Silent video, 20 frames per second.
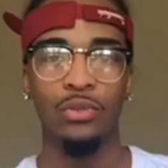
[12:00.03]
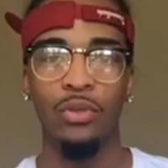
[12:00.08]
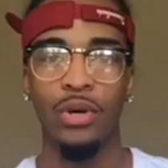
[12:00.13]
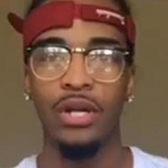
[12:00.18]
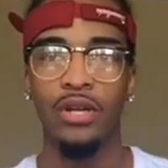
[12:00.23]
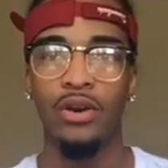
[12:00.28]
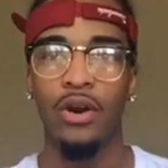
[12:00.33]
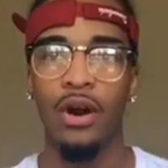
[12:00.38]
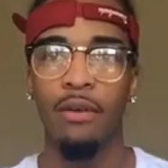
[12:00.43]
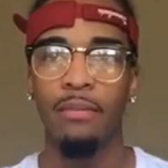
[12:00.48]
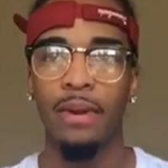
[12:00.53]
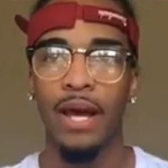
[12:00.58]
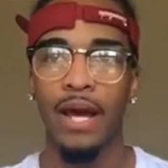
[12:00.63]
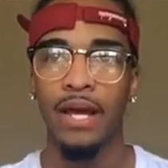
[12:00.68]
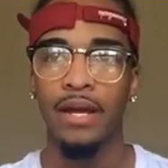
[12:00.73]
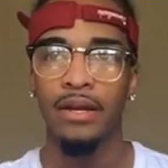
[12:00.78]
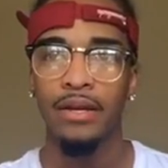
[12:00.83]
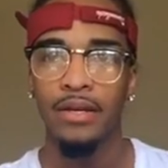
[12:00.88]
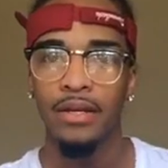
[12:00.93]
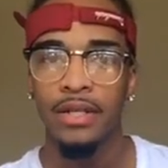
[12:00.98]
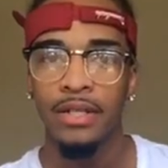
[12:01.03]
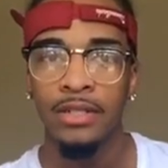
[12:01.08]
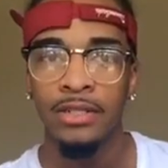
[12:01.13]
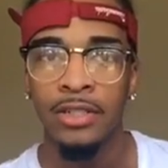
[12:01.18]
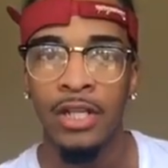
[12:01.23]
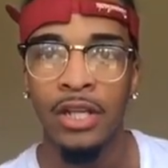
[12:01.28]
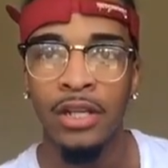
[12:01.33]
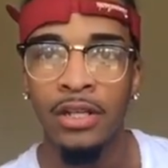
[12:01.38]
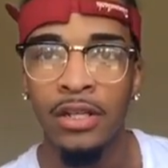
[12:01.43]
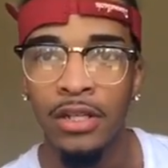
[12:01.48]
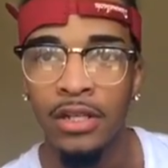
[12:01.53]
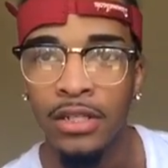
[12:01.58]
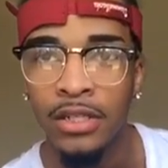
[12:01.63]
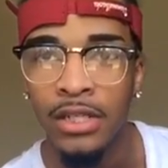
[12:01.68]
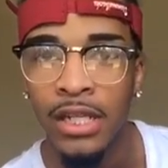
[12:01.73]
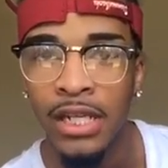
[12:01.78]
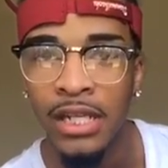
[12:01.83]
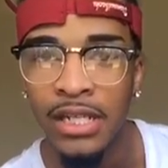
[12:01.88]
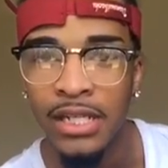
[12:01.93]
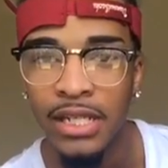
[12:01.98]
the window, I'm like, now
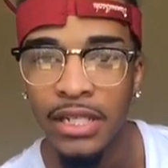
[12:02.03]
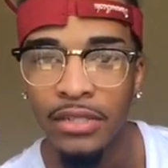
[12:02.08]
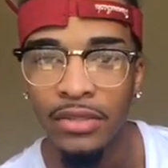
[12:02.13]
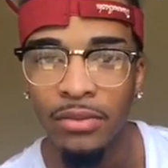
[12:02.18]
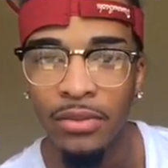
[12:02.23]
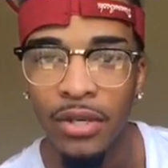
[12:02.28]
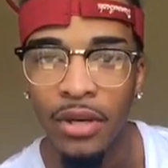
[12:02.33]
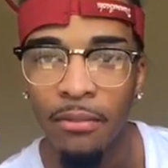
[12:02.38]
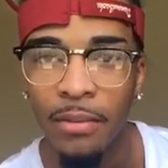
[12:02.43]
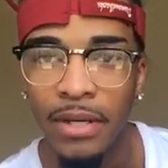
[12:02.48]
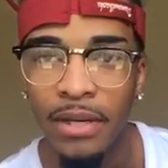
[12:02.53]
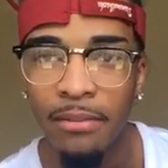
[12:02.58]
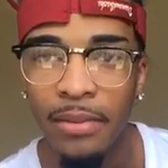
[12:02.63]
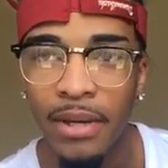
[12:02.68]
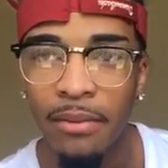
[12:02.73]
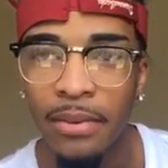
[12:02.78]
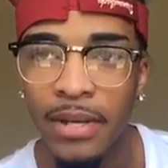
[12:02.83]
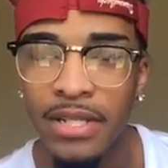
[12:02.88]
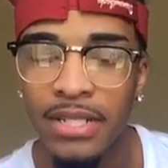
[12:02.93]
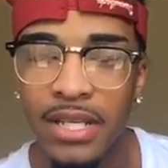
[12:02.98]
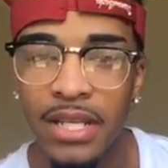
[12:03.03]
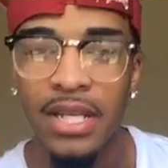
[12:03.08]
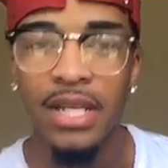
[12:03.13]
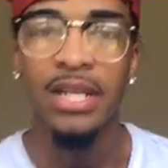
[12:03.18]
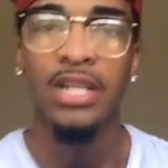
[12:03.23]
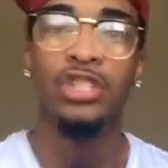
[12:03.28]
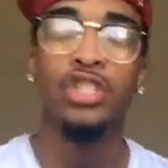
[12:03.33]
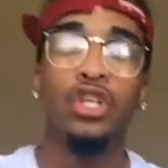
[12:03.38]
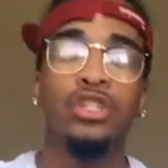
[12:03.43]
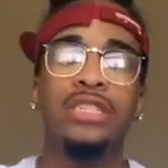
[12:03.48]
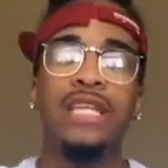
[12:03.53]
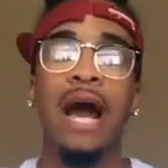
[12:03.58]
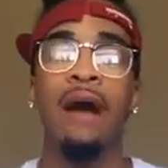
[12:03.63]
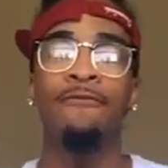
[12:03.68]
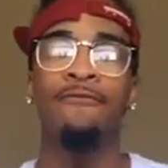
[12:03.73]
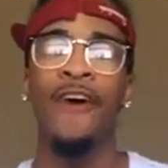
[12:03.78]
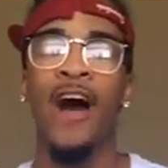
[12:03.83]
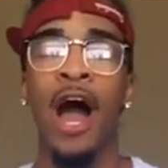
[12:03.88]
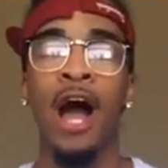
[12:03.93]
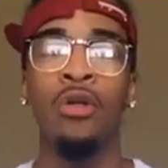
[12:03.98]
look, they looking out the window. I'm about to make a bigger scene. So
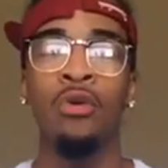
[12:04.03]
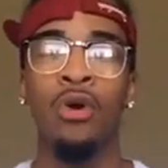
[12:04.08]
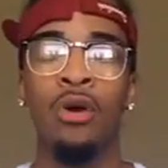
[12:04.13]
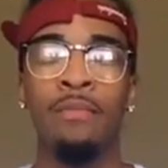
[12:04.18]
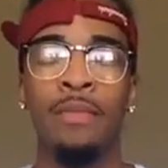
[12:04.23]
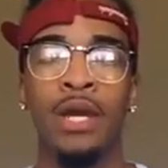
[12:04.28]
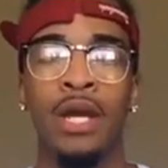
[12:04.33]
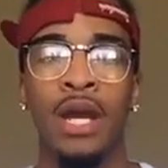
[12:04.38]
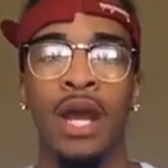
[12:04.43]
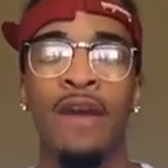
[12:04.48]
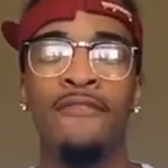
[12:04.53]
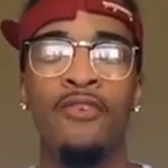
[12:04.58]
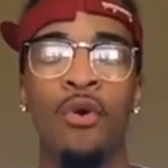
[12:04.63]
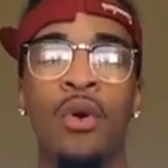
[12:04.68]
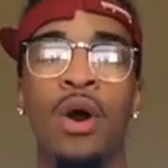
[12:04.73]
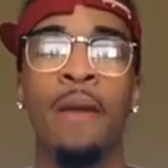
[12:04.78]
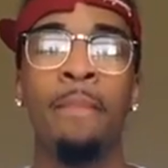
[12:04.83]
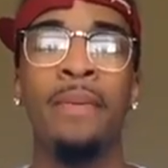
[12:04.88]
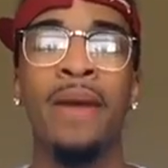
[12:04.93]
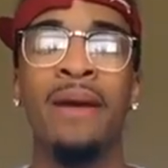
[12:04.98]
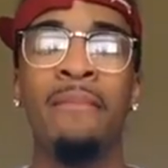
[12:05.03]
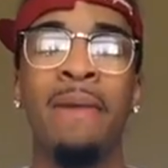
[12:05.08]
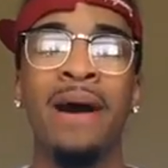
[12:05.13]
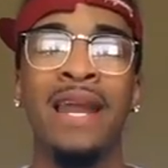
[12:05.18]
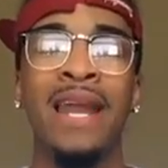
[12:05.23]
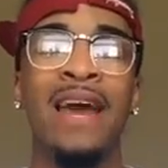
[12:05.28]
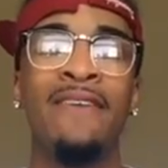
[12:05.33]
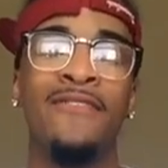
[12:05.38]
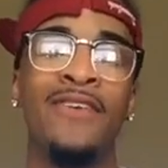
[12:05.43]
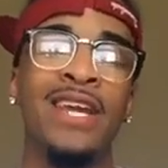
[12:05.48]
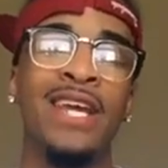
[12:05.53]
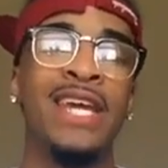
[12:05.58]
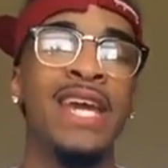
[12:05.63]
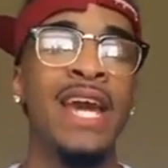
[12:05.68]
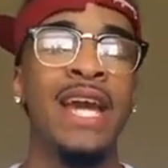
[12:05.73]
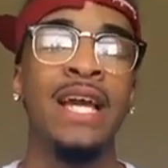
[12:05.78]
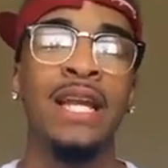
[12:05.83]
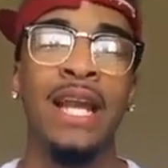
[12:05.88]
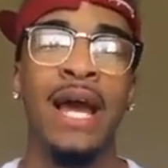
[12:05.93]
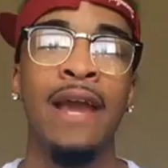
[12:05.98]
stop following me. If you want to be in my life, in the
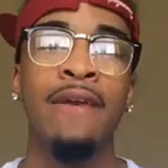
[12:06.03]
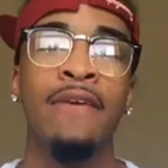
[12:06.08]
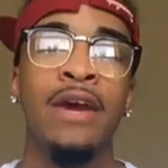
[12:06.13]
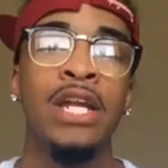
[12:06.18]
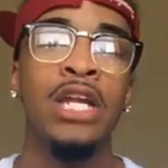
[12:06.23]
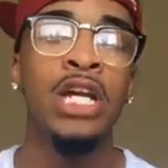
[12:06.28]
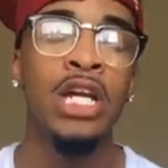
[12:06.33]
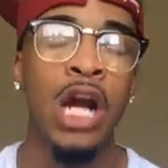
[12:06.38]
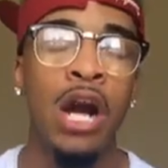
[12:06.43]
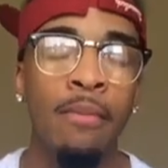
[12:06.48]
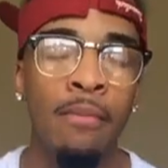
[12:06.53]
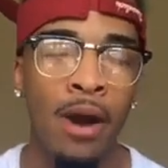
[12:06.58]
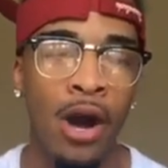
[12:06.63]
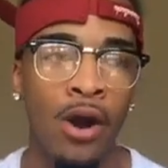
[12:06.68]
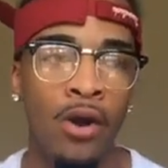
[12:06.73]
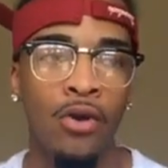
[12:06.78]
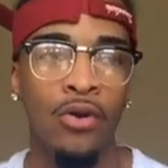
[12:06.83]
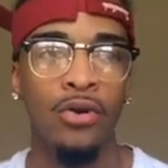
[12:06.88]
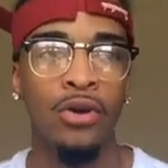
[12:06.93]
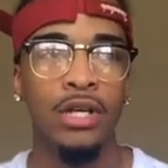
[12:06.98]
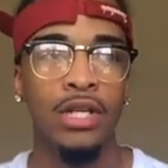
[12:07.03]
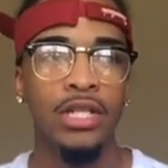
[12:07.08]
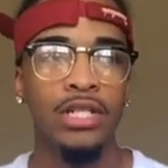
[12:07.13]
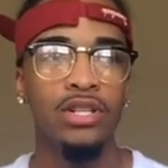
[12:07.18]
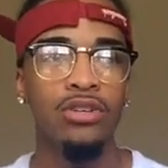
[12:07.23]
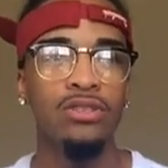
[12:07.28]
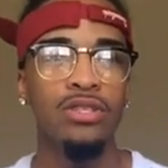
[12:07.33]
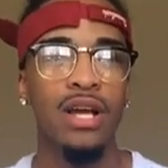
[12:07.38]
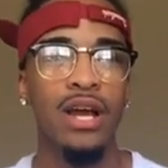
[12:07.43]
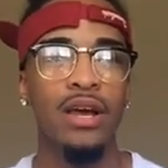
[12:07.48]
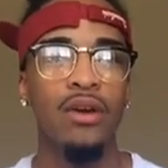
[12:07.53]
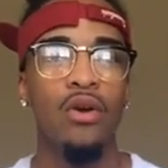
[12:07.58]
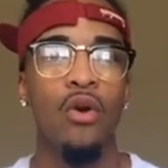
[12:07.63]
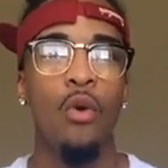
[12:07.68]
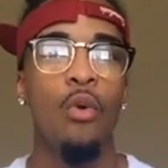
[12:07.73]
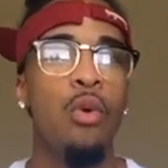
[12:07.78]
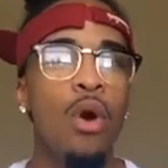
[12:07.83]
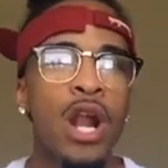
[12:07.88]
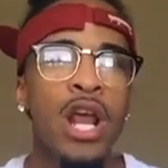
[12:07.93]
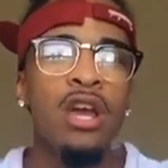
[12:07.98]
kid life, then come on. She was like,
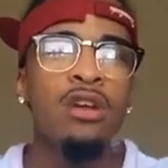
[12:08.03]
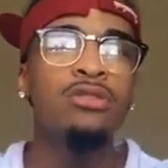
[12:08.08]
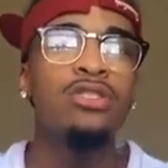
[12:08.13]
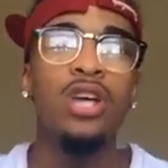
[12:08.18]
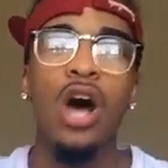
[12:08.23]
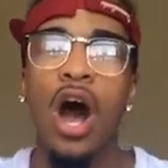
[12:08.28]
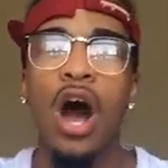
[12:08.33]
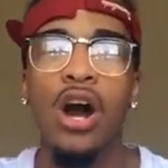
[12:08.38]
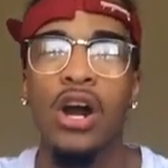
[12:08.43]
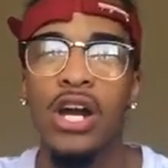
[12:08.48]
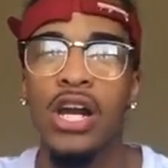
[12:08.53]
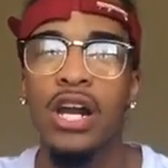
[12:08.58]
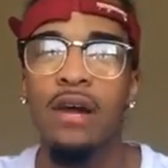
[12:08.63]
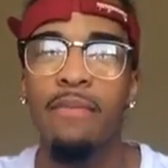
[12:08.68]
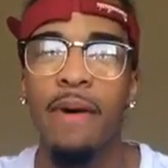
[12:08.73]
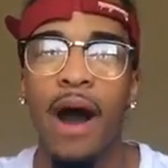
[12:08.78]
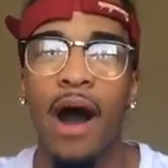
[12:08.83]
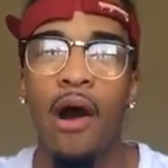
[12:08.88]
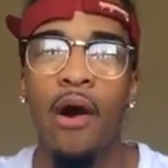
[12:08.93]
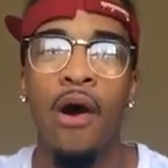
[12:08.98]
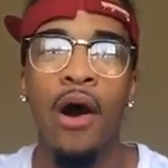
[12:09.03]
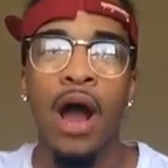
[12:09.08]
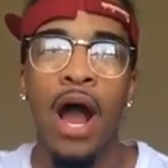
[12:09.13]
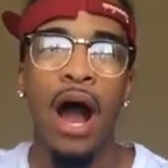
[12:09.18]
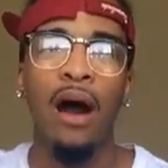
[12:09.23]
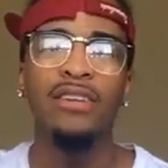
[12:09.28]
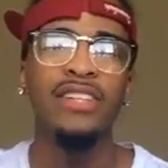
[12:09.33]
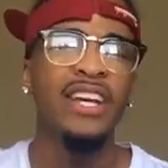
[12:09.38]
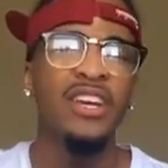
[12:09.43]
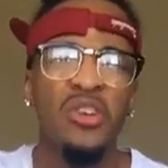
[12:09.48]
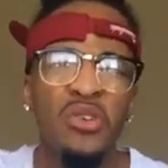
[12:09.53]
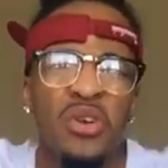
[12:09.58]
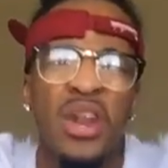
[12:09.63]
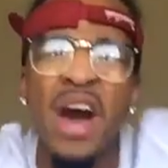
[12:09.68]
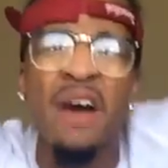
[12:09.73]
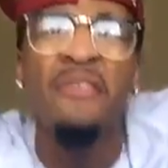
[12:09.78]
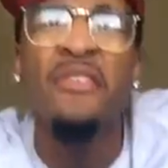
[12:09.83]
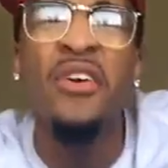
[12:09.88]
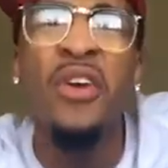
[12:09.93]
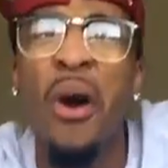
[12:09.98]
what are you talking about? I was like, you
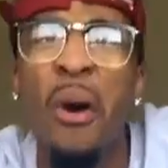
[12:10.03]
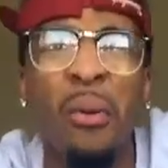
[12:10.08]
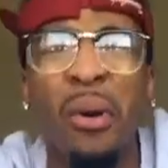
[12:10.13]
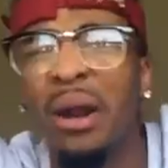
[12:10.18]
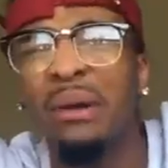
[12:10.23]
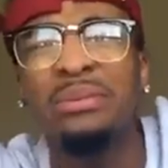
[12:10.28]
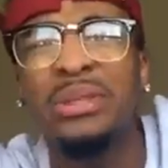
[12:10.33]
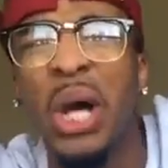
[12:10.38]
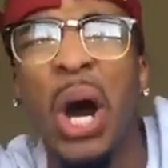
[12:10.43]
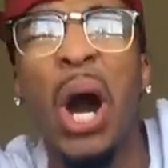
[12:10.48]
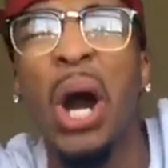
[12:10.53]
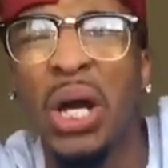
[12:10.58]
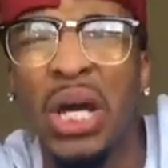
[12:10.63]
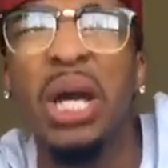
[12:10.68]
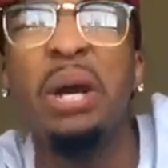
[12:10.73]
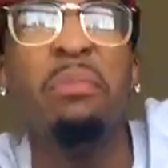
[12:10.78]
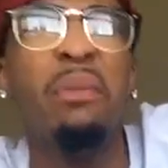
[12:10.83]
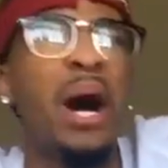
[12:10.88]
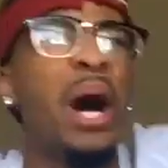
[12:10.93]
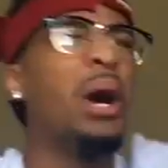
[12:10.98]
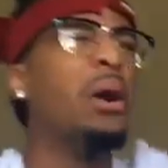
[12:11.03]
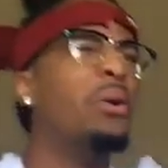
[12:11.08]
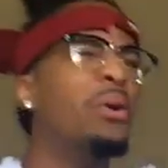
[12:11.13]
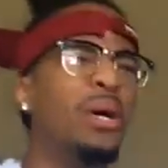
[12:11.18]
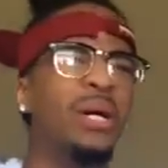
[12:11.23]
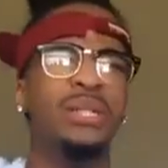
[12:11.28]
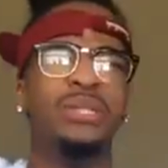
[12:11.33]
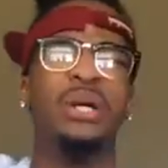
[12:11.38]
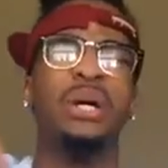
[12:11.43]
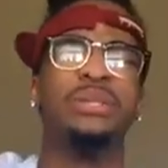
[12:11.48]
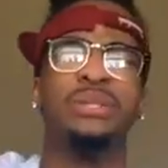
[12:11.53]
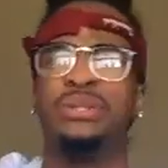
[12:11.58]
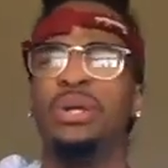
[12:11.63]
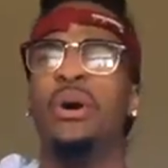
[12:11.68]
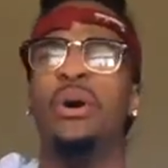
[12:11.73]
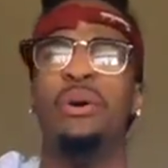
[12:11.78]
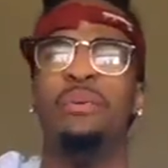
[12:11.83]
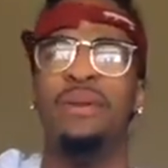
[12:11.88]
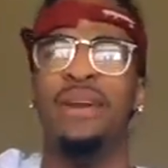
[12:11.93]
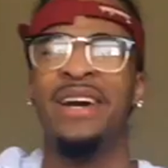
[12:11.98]
never know what I'm talking about. So I
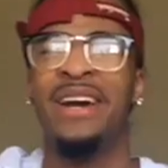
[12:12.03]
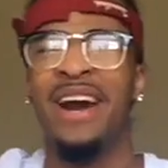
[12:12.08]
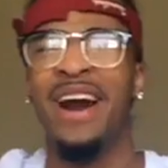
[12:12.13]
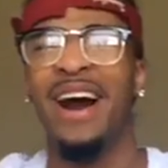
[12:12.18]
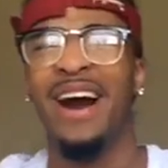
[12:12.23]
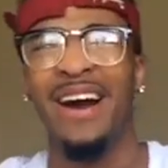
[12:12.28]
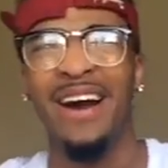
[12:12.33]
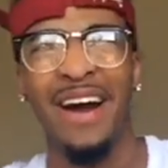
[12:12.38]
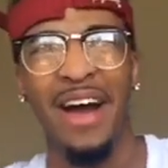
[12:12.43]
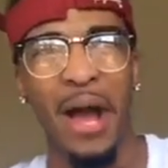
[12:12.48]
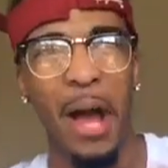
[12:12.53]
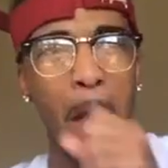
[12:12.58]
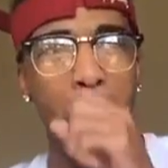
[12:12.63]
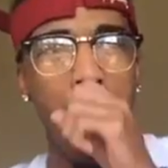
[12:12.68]
storm in the car.